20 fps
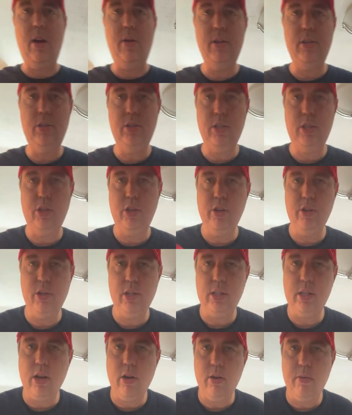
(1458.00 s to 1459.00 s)
it's you
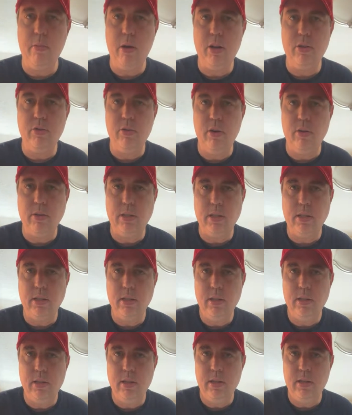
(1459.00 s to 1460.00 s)
just go to
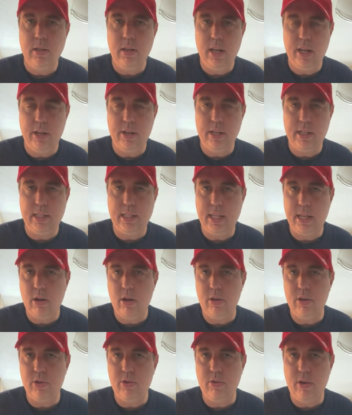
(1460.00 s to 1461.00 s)
Montrose and you can see
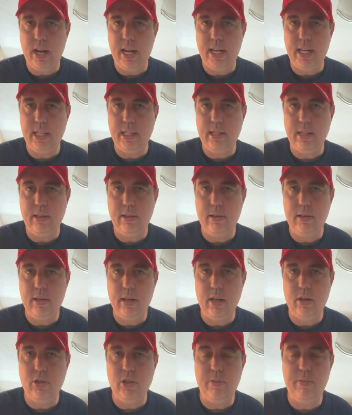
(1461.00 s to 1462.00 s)
all the trannies and
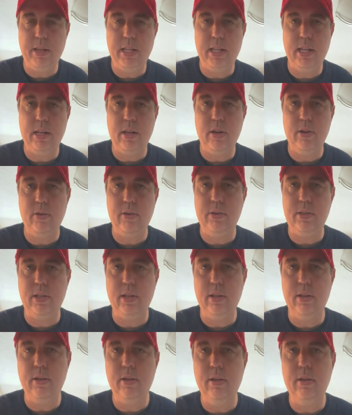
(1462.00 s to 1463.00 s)
LGBTQs
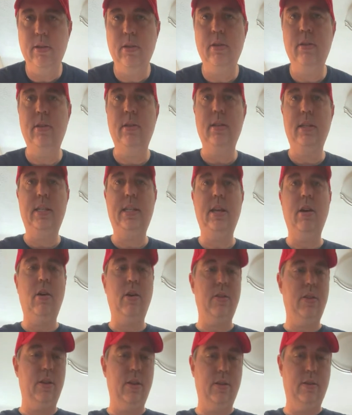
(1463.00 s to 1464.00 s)
and see
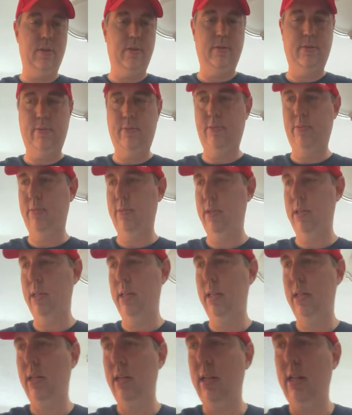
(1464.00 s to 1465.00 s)
all the
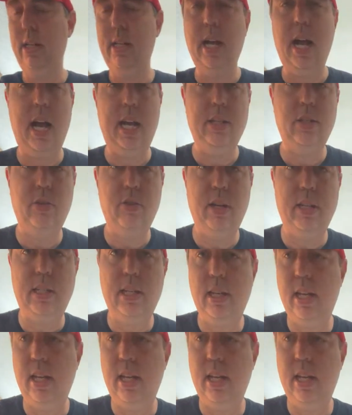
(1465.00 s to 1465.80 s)
guys dressing